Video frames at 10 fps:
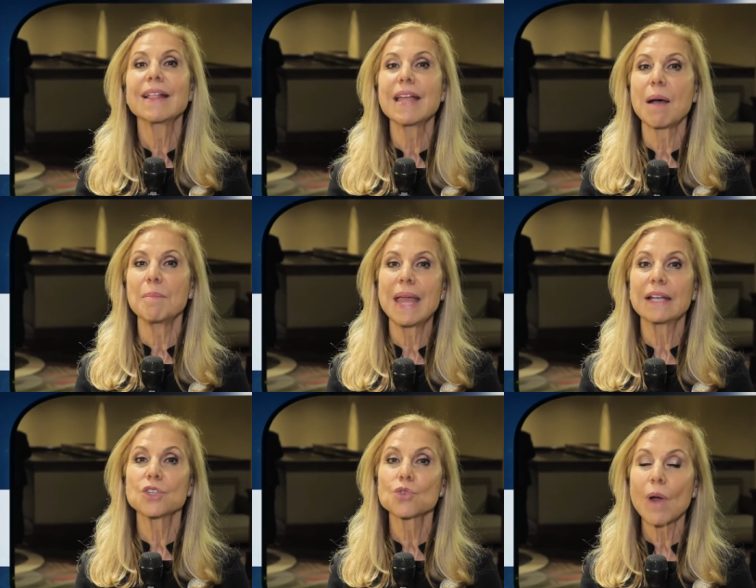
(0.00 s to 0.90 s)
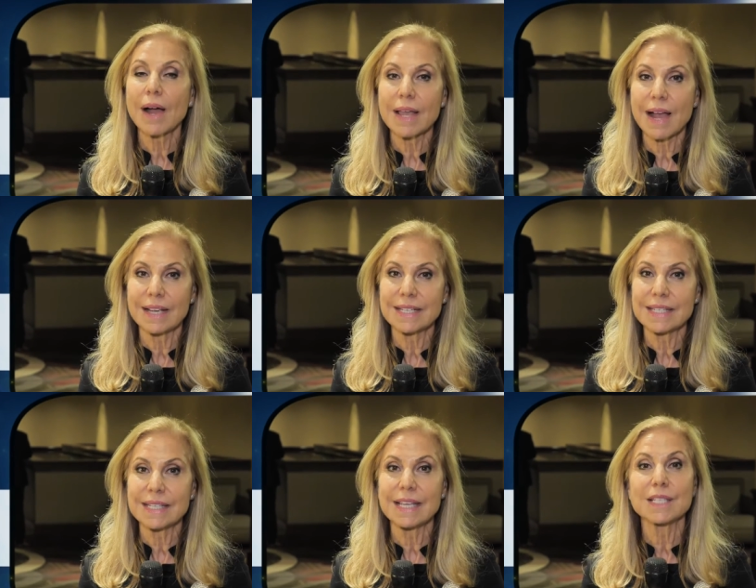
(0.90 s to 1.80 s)
that make dry eye
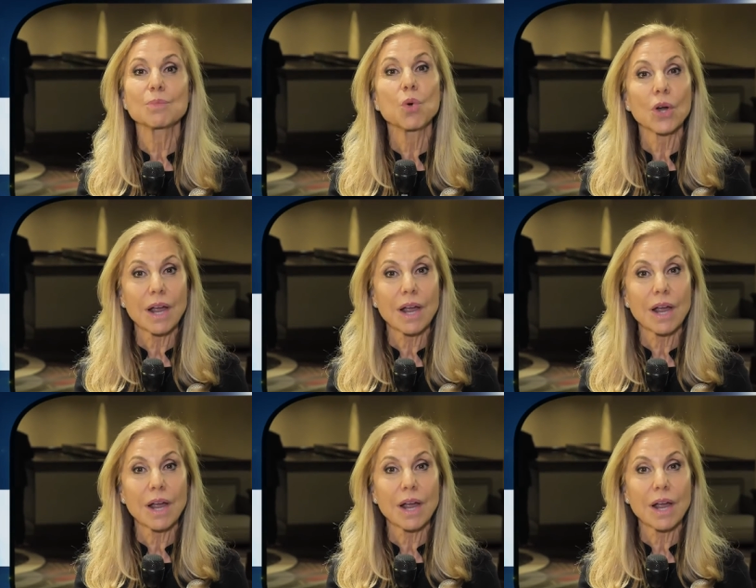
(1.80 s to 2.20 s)
disease more